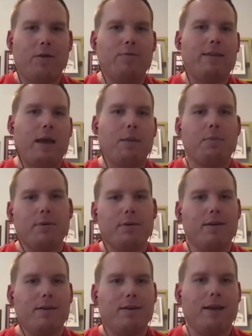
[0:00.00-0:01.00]
type
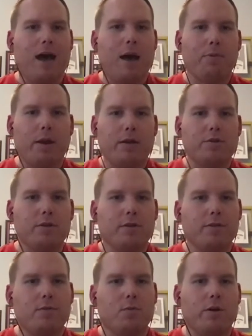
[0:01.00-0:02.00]

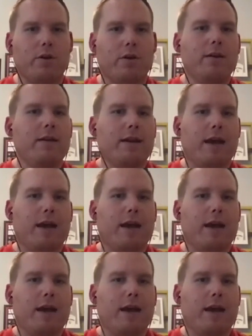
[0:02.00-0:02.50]
operations where